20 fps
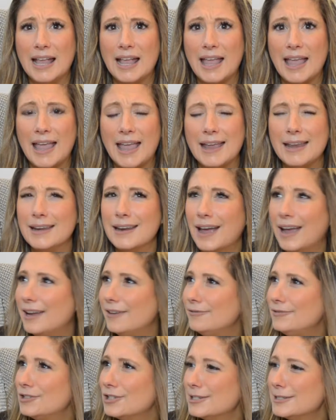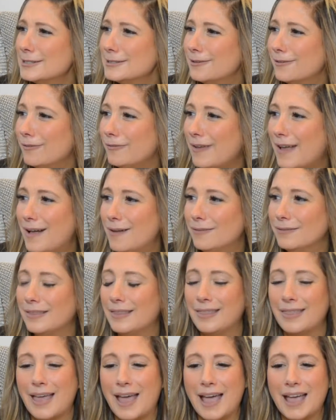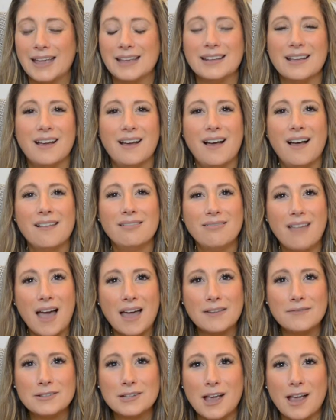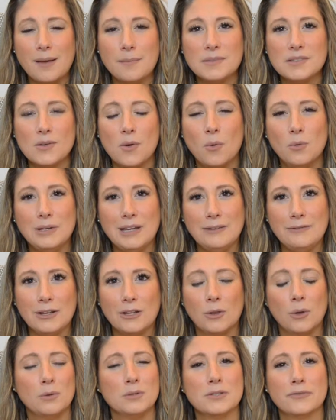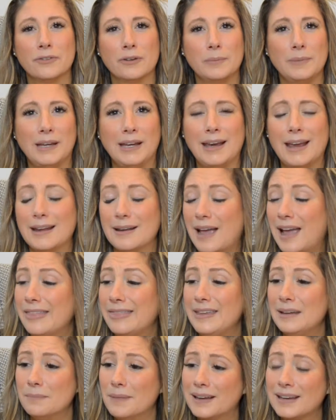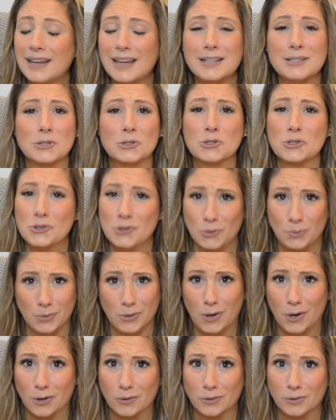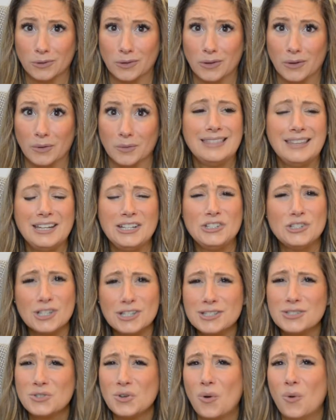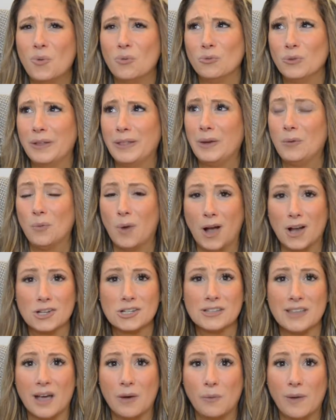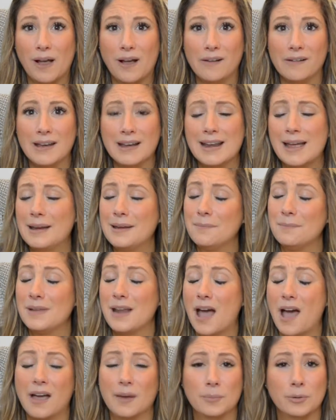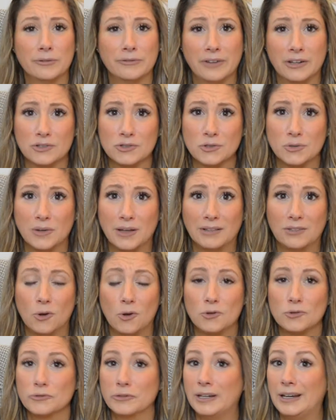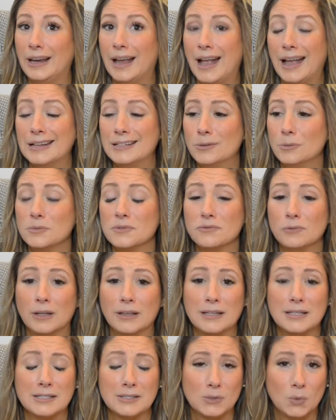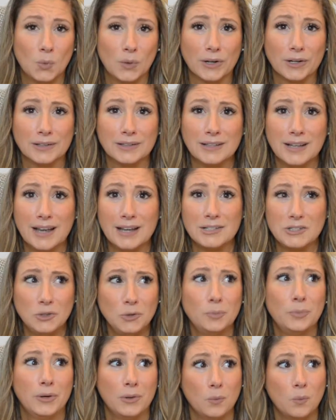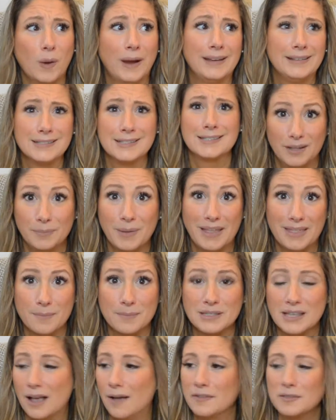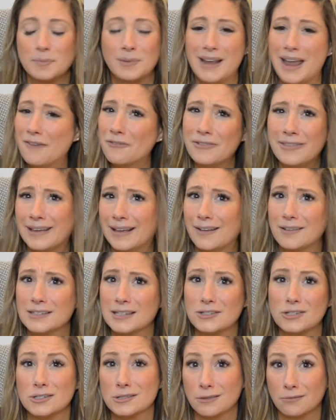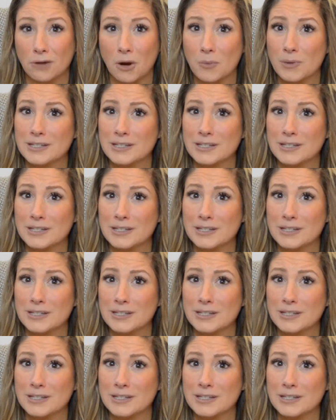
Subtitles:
And I've just found that a lot of times Old Navy clothes for me, and I think my kids are super hard on clothes, they just don't really wash that well. And I am not a professional at laundry. I don't really sort. I do put whites by themselves, but everything else I just throw in